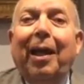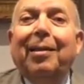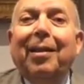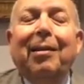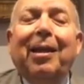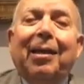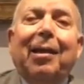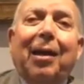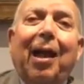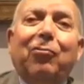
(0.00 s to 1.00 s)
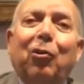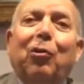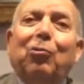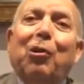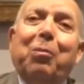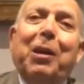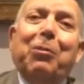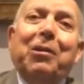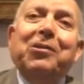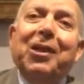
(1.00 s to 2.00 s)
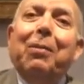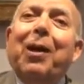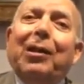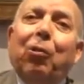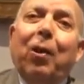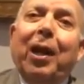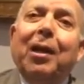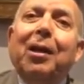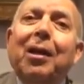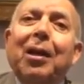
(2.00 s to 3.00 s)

And then he can have to go to the people and say, by the way,